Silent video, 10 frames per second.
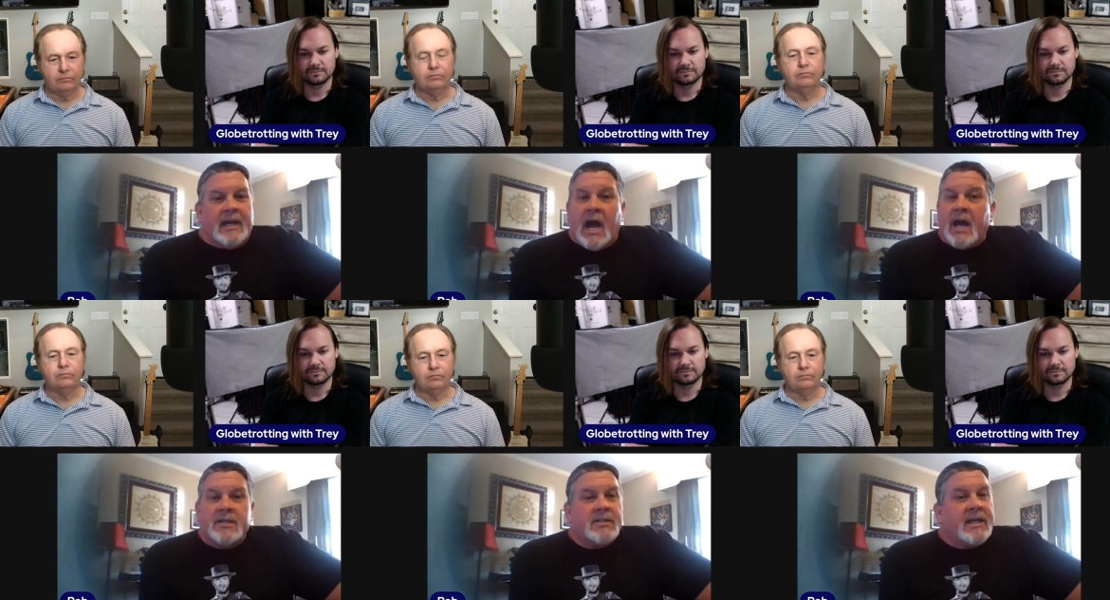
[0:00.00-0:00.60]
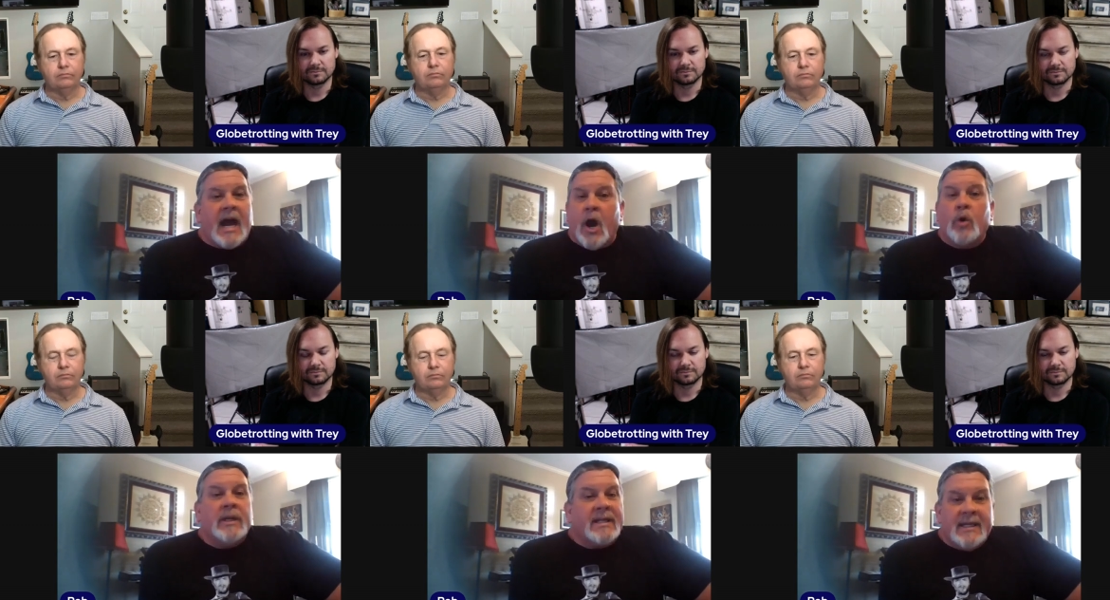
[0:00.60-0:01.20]
Speaker 1: And honestly, I
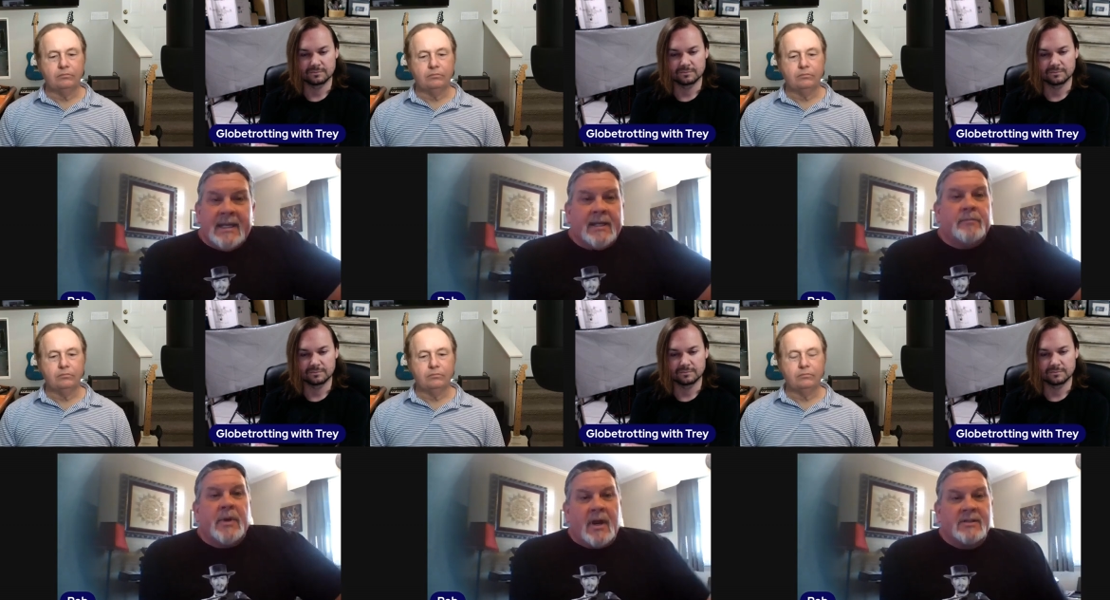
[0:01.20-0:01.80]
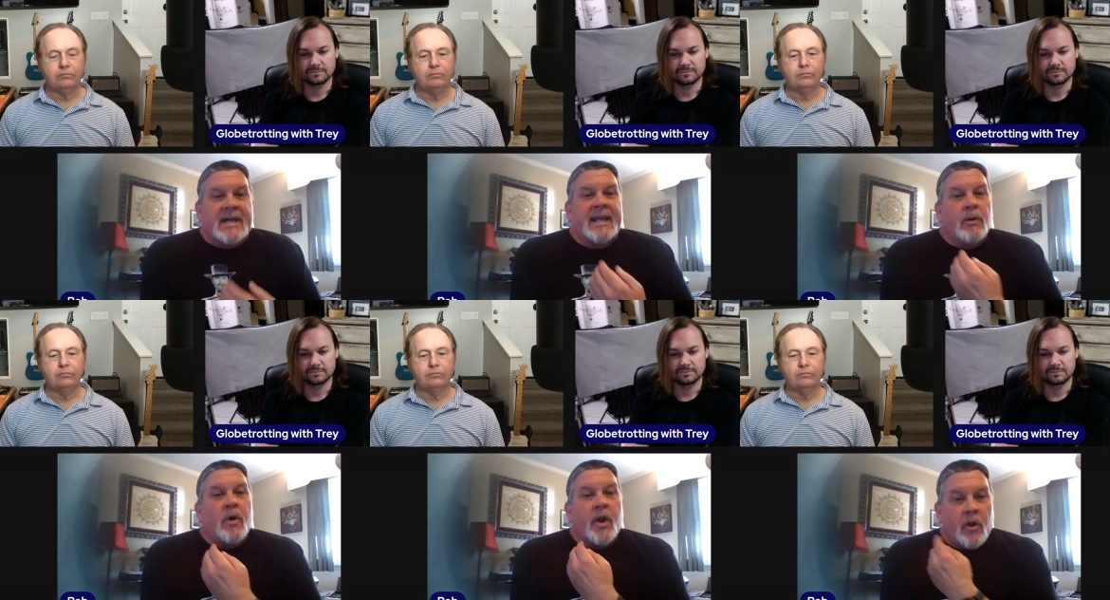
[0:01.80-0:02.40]
only did it because I
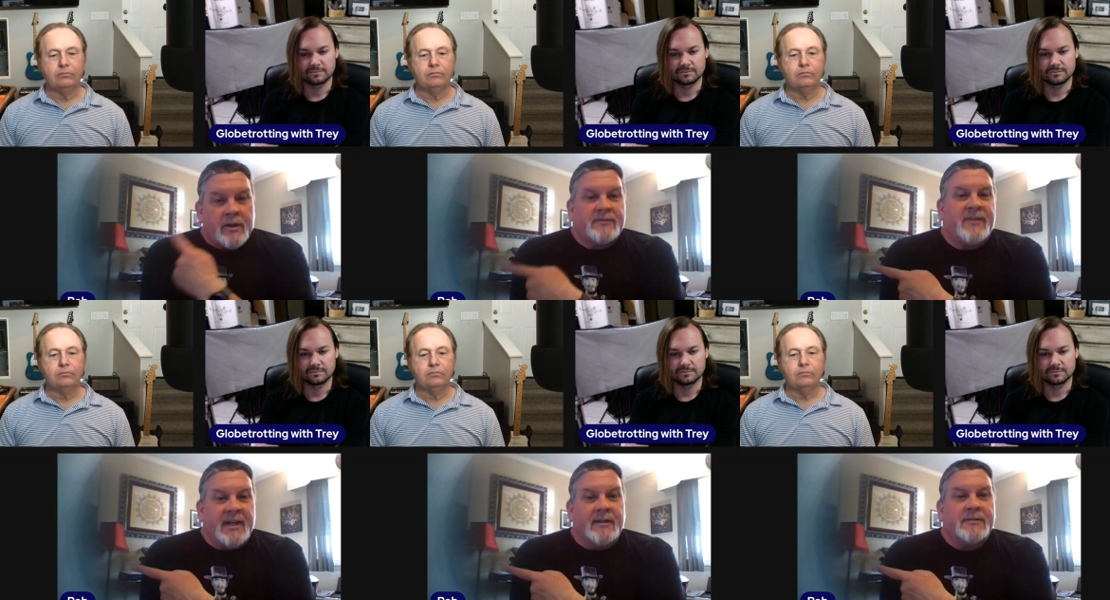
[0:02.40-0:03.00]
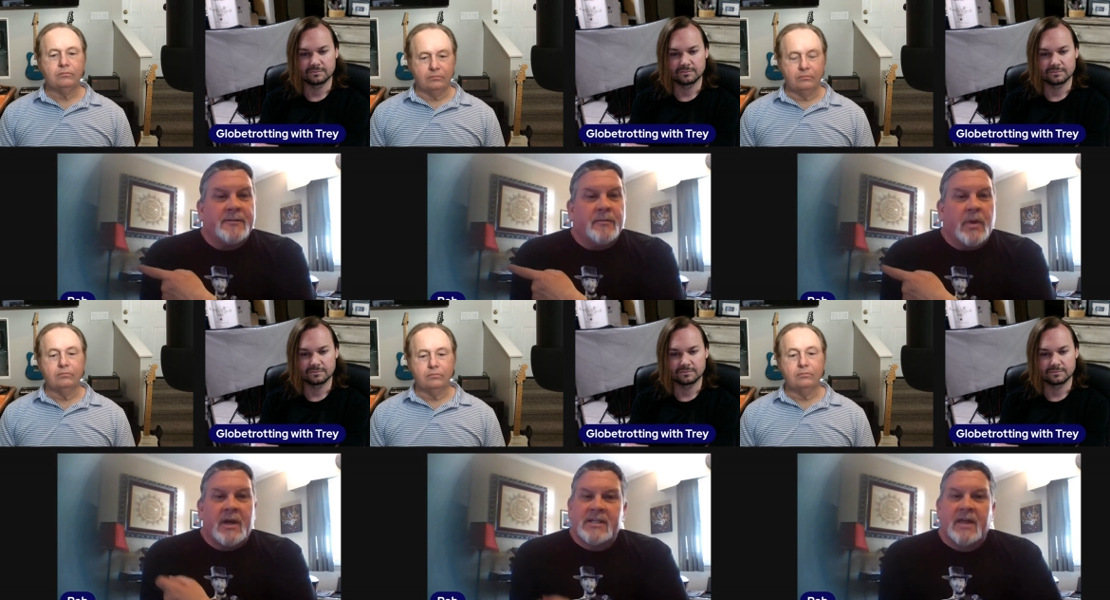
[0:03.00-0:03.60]
didn't want to hurt his feelings,
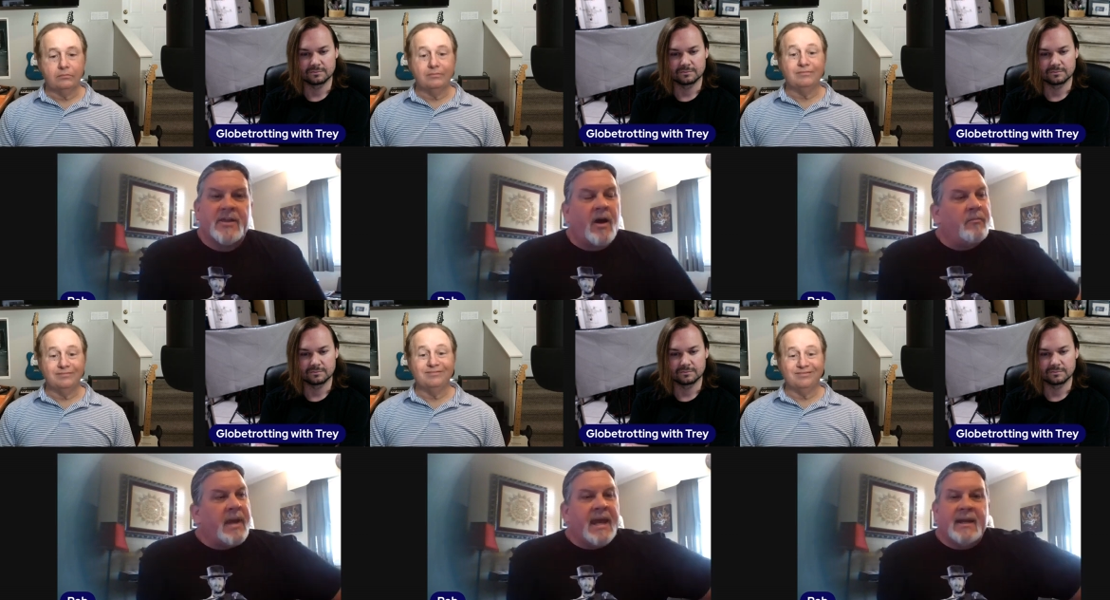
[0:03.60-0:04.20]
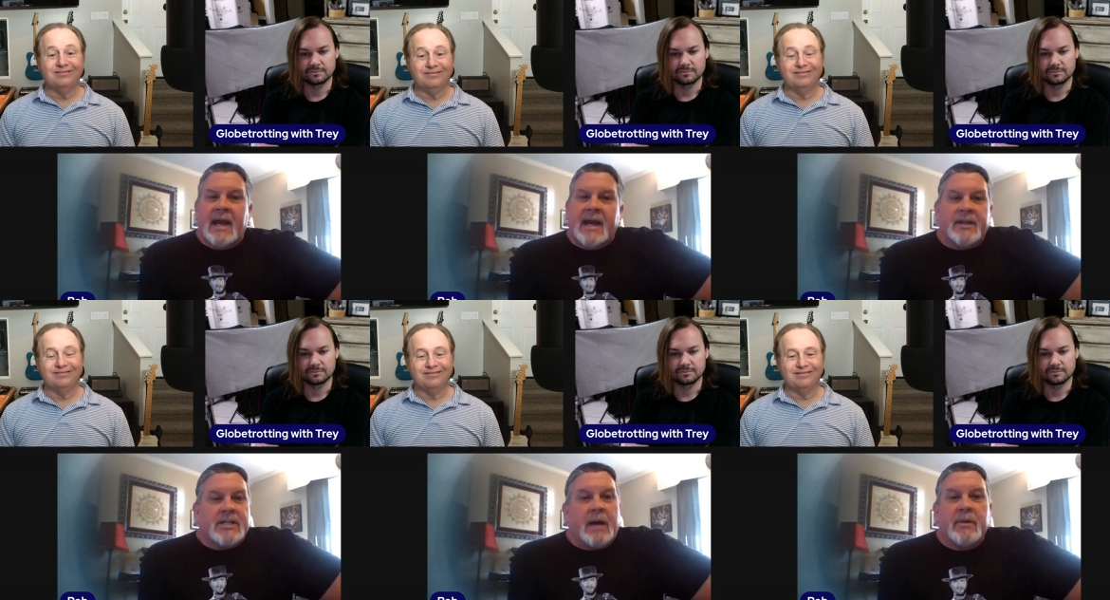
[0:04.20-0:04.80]
because I thought, man, I
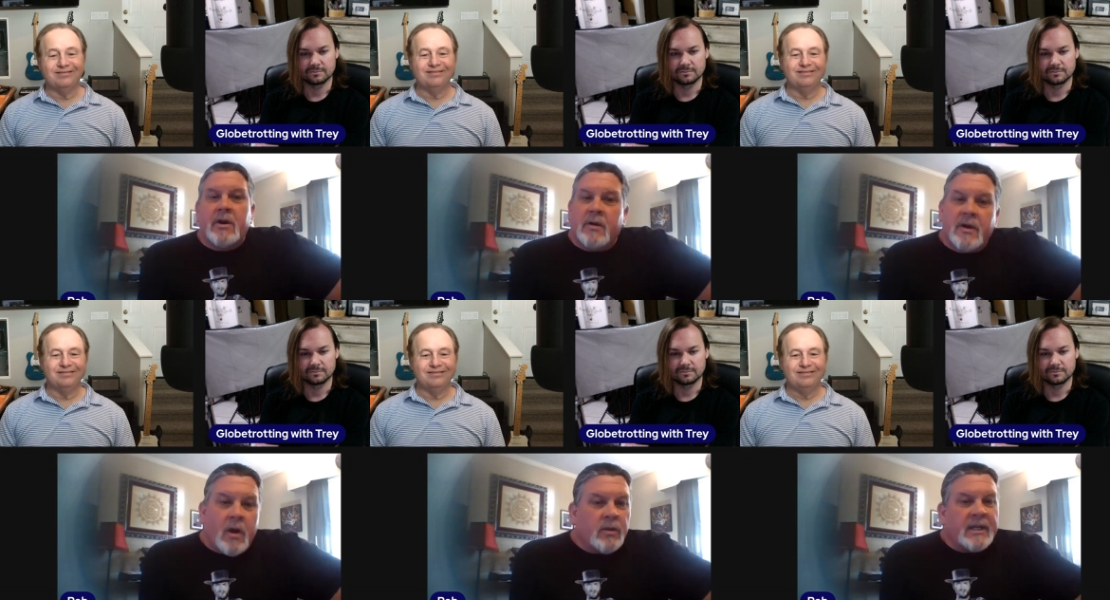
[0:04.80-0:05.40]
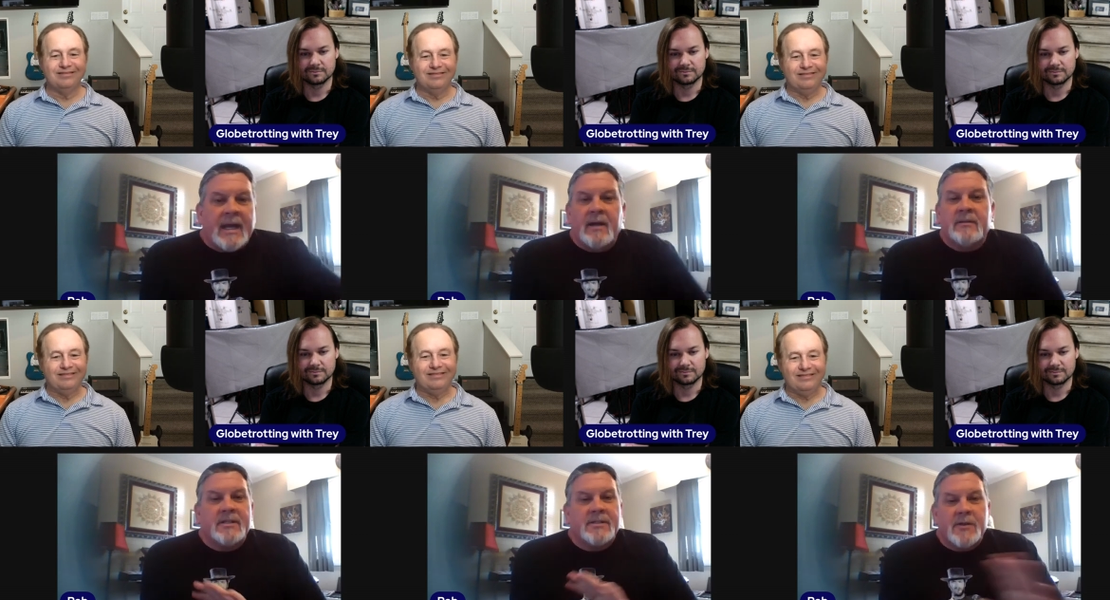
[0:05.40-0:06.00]
got a job at Coca-Cola
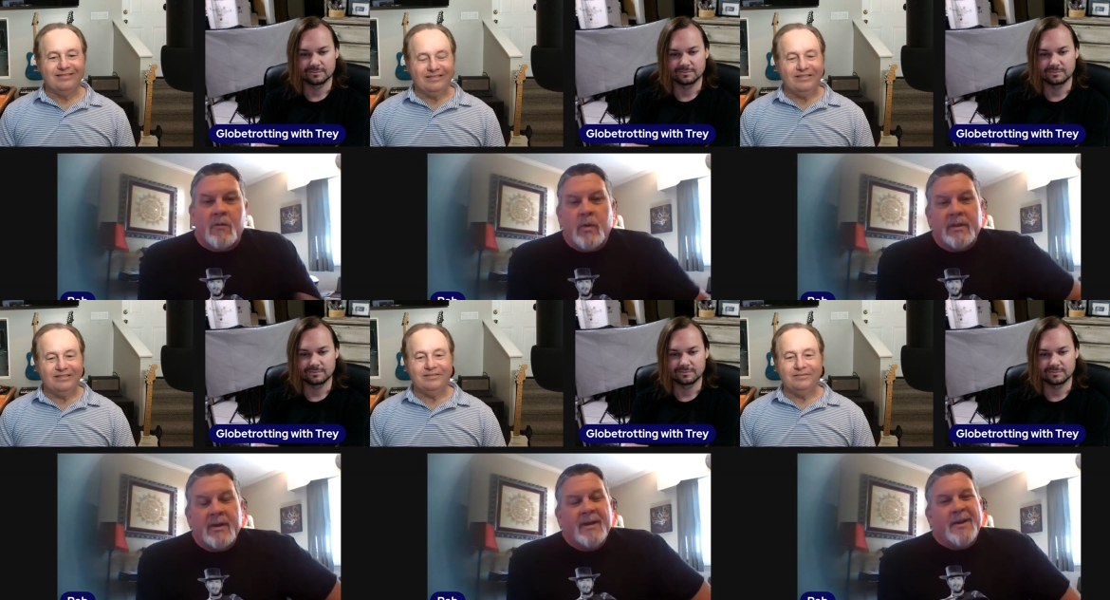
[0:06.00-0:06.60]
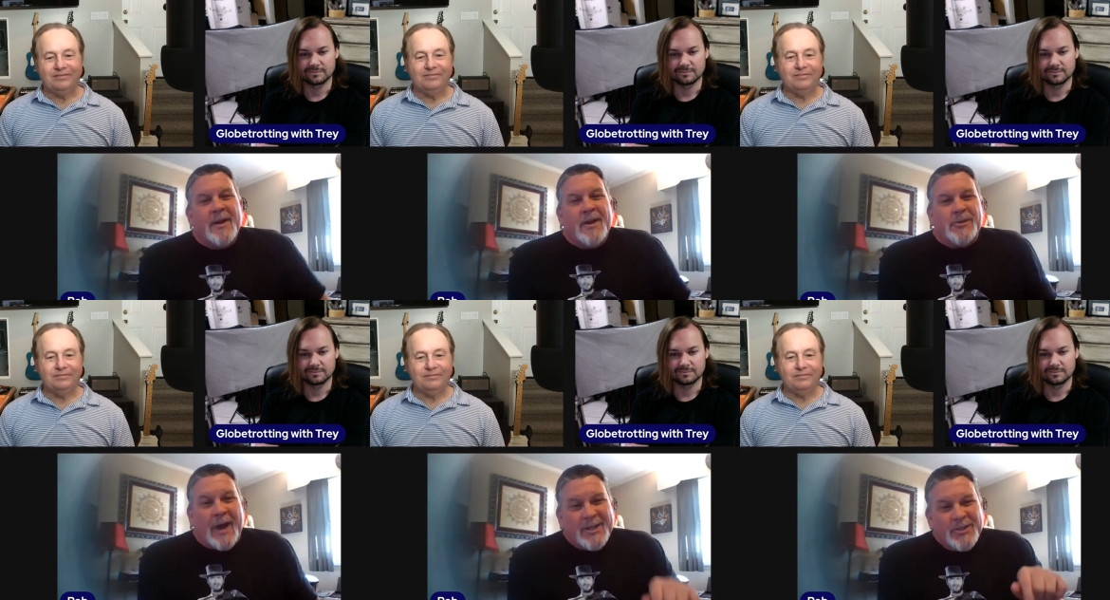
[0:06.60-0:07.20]
now. This is over with.
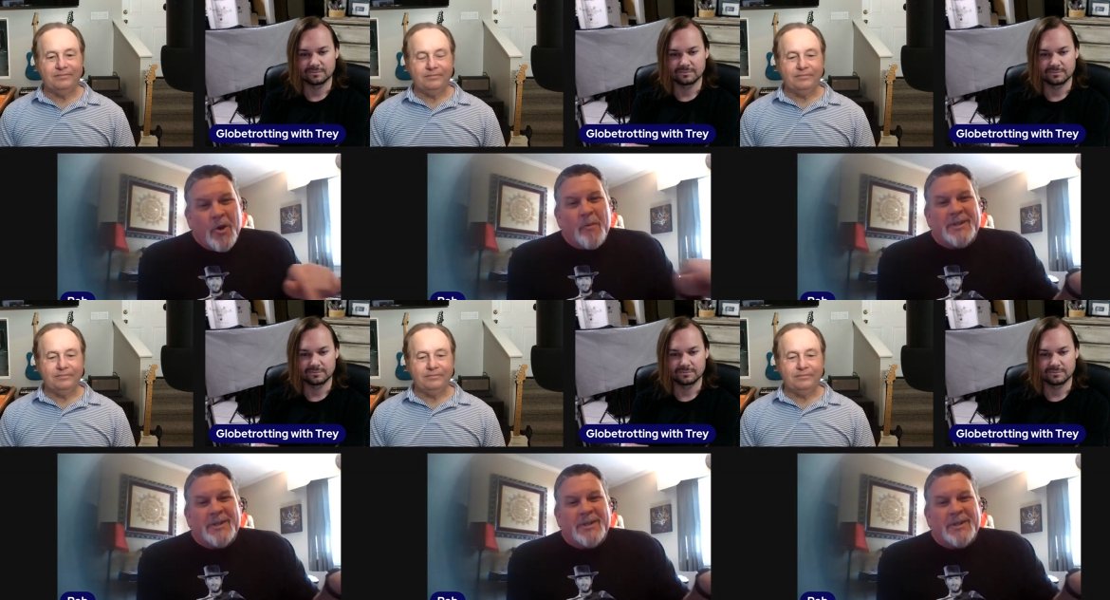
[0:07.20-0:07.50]
So I show